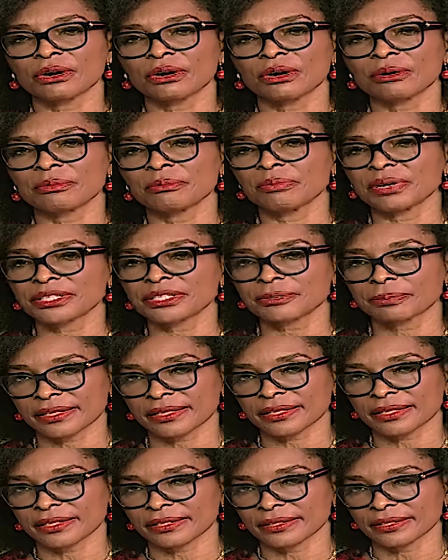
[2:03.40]
on best
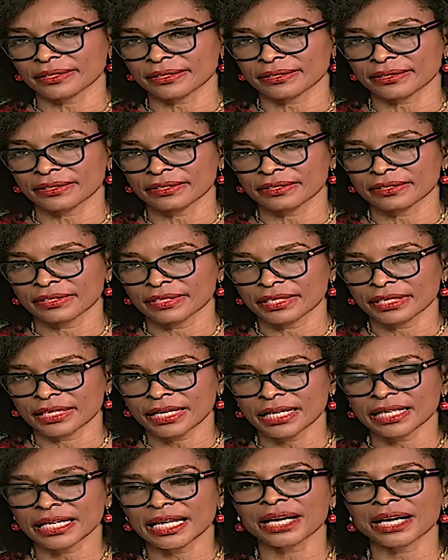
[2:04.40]
practices
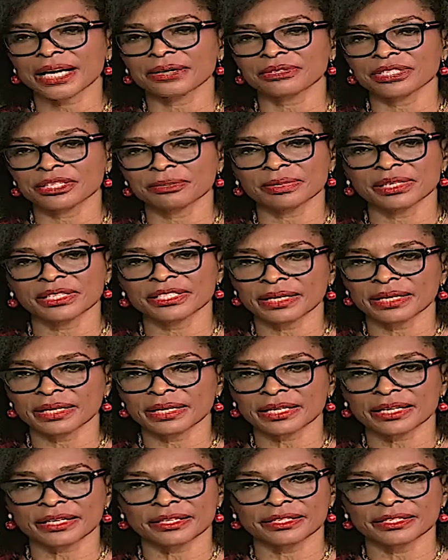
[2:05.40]
and accountability
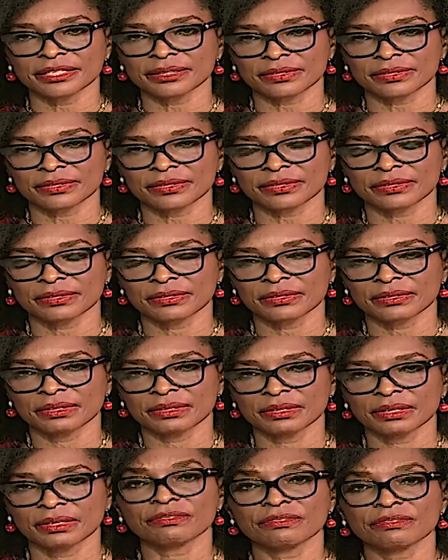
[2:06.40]
mechanisms.
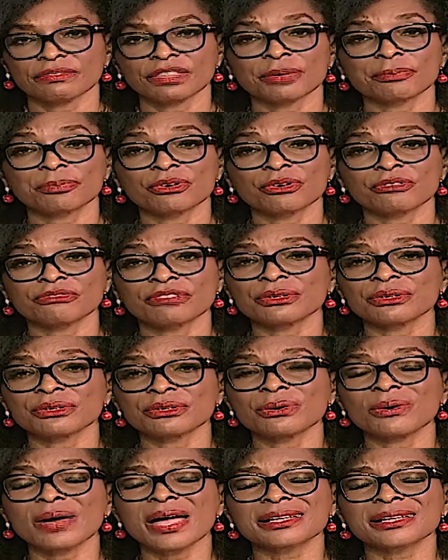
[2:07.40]
They provide
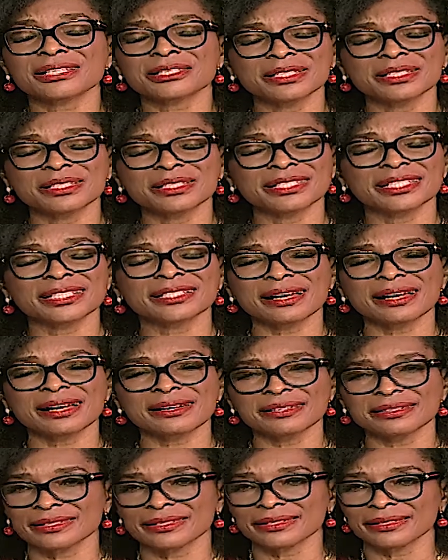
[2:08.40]
no explicit
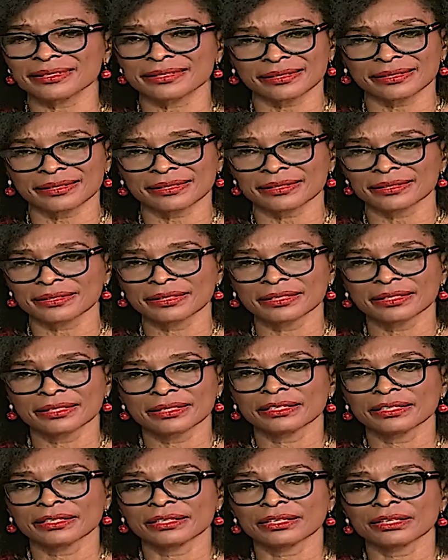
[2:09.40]
guarantees
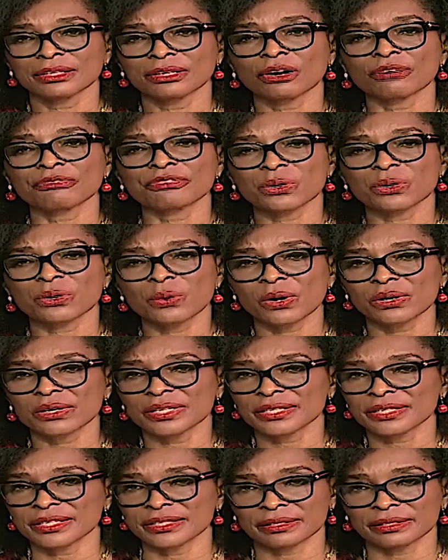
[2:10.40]
of
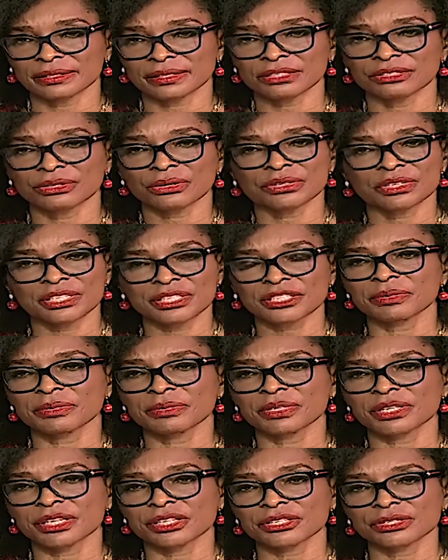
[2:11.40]
equality and
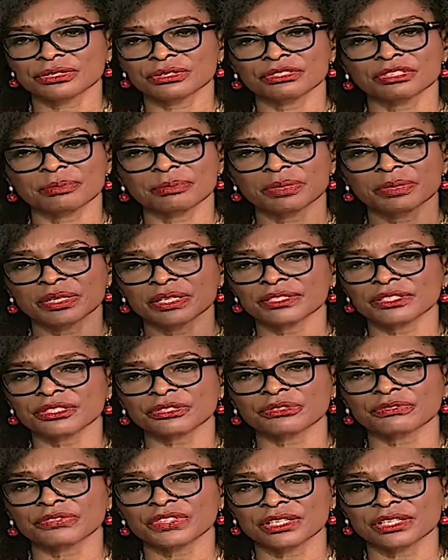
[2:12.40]
non-discrimination on the basis
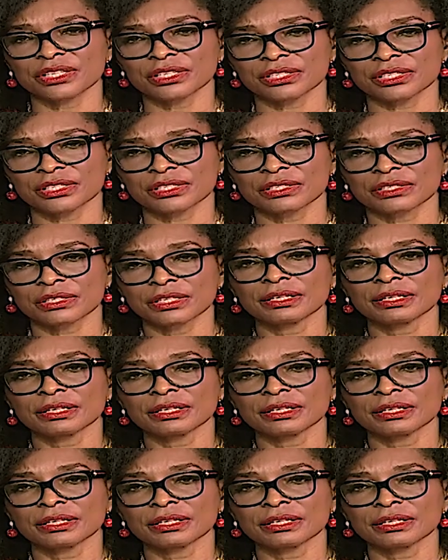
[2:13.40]
of age.